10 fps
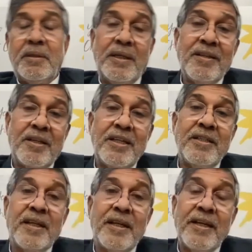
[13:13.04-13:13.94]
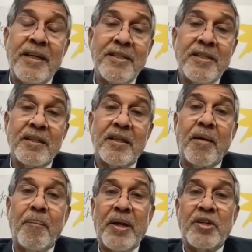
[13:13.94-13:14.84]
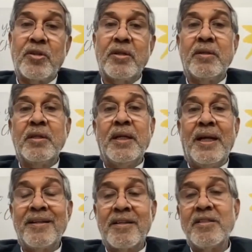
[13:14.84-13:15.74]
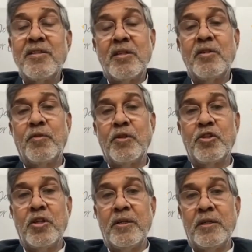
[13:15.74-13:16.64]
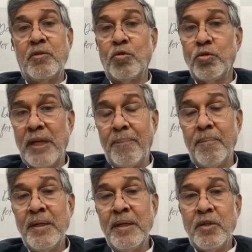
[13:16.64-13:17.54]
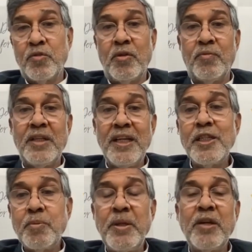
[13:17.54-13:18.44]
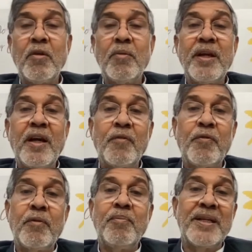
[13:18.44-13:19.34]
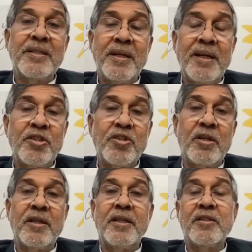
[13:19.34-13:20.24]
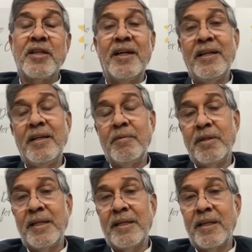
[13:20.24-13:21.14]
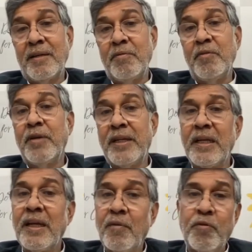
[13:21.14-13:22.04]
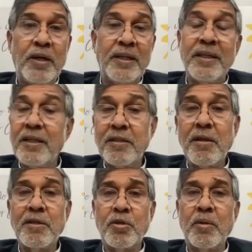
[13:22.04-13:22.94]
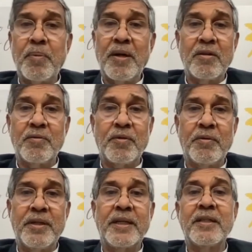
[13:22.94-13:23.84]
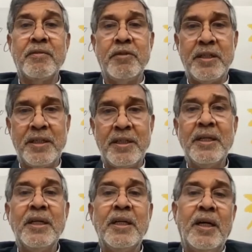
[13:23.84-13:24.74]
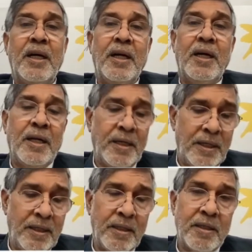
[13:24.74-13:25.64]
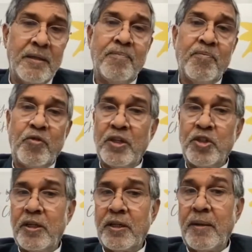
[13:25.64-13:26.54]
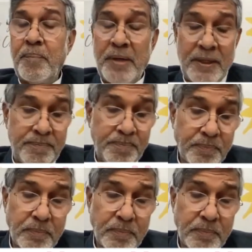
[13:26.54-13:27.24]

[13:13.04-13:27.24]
increasing and enhancing the compassion and concern for children through them. So if they speak on behalf of marginalized children and child labor, that can be very helpful. And that is also the part of our activity in the Fair Share campaign.